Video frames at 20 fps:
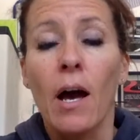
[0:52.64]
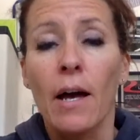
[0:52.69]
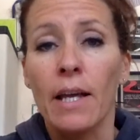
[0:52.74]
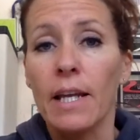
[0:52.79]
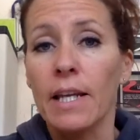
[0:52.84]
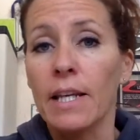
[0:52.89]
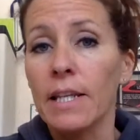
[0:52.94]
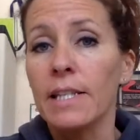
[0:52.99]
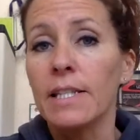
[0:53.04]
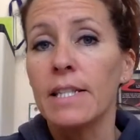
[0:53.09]

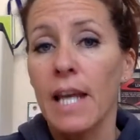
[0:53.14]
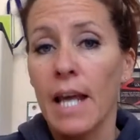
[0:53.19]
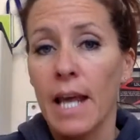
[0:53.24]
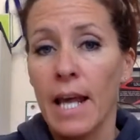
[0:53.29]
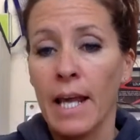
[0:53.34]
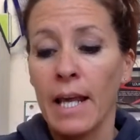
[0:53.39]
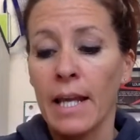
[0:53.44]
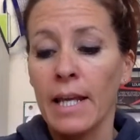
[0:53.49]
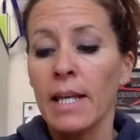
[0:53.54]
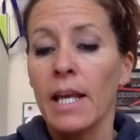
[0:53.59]
in a
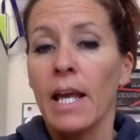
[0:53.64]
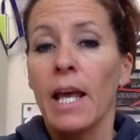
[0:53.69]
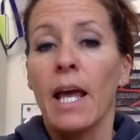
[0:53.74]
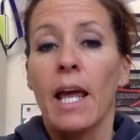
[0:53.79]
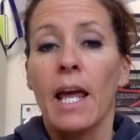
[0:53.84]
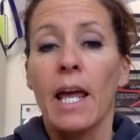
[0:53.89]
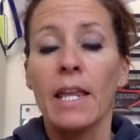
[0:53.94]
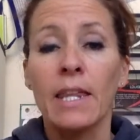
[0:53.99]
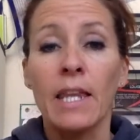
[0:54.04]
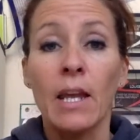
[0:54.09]
day,
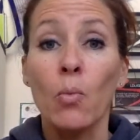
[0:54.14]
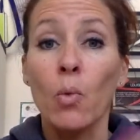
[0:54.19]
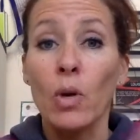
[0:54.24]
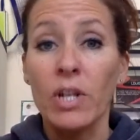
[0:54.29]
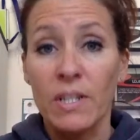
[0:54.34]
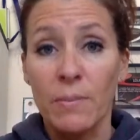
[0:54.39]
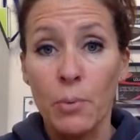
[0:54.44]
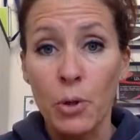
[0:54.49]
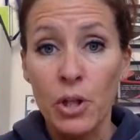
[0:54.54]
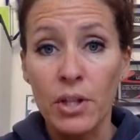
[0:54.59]
and then what
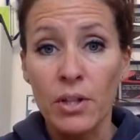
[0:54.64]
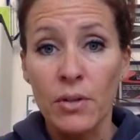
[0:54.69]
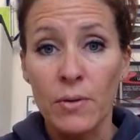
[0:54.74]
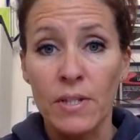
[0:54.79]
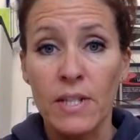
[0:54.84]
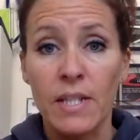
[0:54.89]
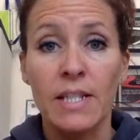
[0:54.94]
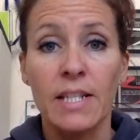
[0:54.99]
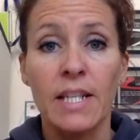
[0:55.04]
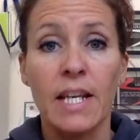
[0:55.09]
to put in those
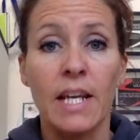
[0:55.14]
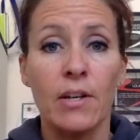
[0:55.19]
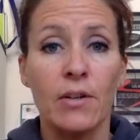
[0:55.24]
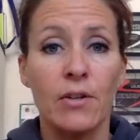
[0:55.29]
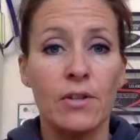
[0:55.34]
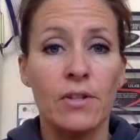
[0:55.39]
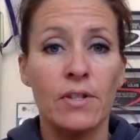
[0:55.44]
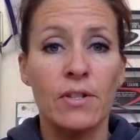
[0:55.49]
containers.